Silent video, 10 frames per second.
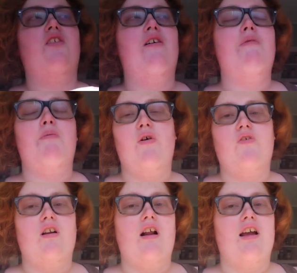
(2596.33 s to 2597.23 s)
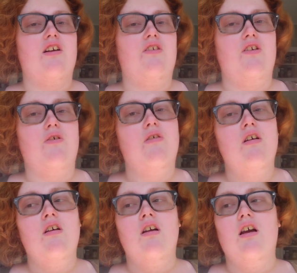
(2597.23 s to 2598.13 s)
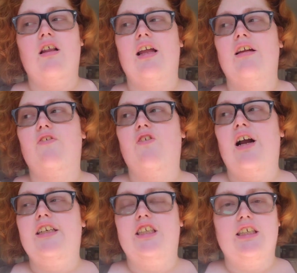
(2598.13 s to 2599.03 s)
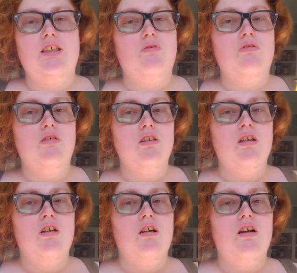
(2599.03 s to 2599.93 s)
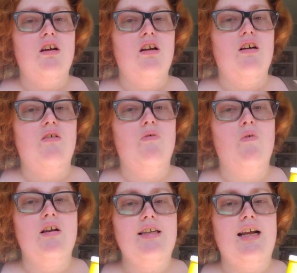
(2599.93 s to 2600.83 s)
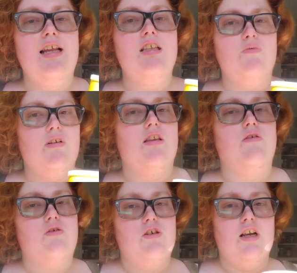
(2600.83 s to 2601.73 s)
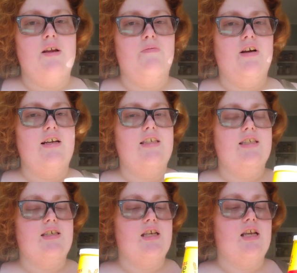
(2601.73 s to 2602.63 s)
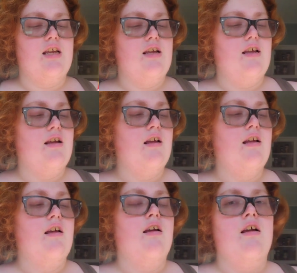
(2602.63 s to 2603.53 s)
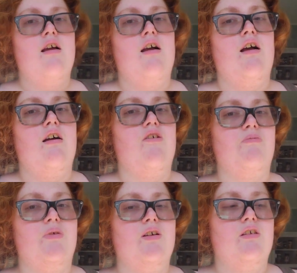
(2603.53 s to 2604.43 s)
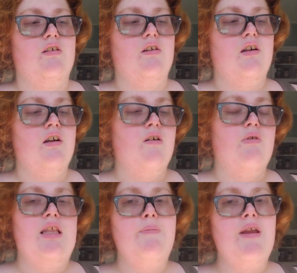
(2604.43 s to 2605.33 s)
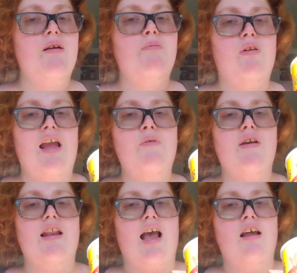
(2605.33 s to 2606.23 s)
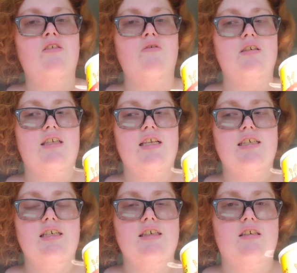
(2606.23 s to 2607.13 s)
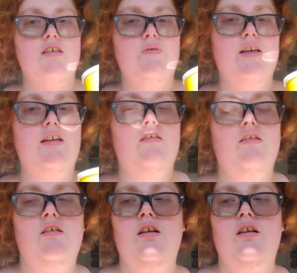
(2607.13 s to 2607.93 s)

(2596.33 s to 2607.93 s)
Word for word: I thought my boyfriend and I could do like fried chicken one night with those chicken breasts. Um, with it being plain, we can add our own seasonings to it.